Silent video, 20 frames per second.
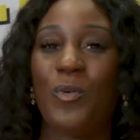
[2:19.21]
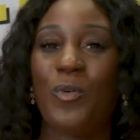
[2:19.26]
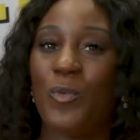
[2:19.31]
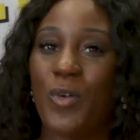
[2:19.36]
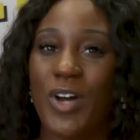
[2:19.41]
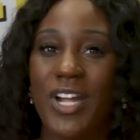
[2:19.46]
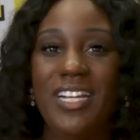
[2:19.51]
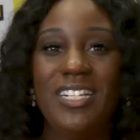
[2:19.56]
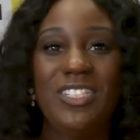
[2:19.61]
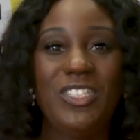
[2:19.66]

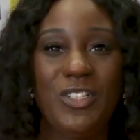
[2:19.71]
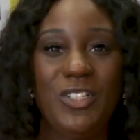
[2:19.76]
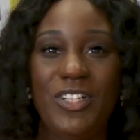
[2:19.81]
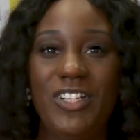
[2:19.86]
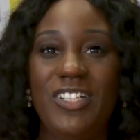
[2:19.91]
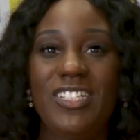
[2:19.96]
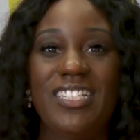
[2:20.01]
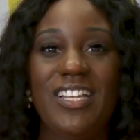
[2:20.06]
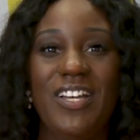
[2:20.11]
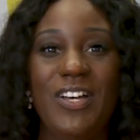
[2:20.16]
one to two
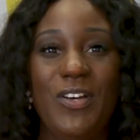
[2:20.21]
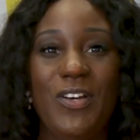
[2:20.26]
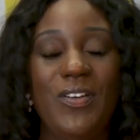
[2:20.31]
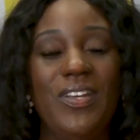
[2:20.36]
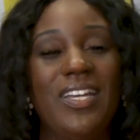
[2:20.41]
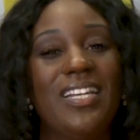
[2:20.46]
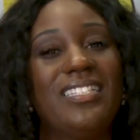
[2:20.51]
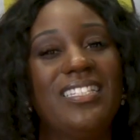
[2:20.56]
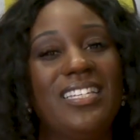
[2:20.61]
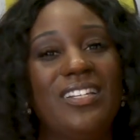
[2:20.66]
years
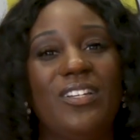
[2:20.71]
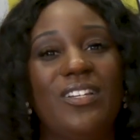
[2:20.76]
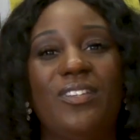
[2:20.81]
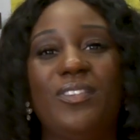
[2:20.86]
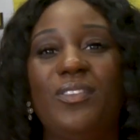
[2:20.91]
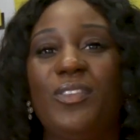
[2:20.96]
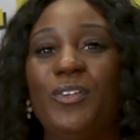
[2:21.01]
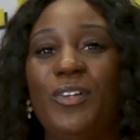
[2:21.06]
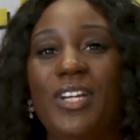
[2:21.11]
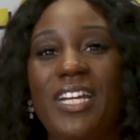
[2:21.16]
old,
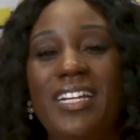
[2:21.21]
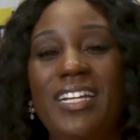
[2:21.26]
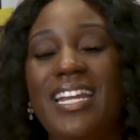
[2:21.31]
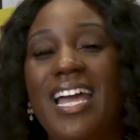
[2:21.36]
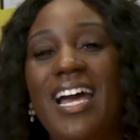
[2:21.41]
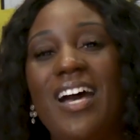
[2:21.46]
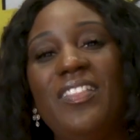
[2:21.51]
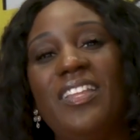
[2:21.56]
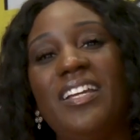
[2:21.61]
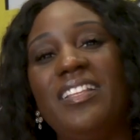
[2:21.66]
until three
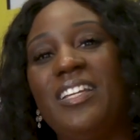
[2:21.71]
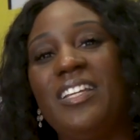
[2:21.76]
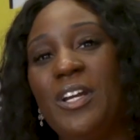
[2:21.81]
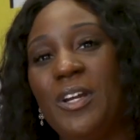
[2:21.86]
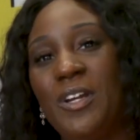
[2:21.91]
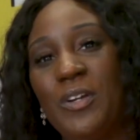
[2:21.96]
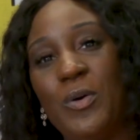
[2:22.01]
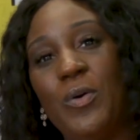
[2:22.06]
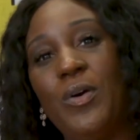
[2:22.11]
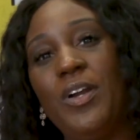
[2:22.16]
now that
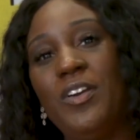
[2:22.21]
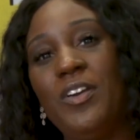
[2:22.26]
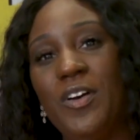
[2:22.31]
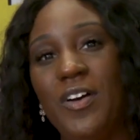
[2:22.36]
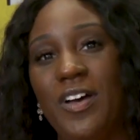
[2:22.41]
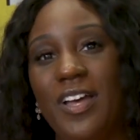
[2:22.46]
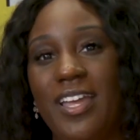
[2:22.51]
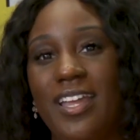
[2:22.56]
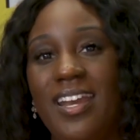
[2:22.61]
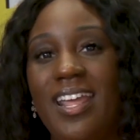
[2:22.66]
they're going
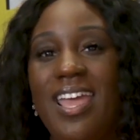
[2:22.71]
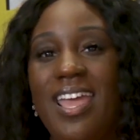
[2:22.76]
on.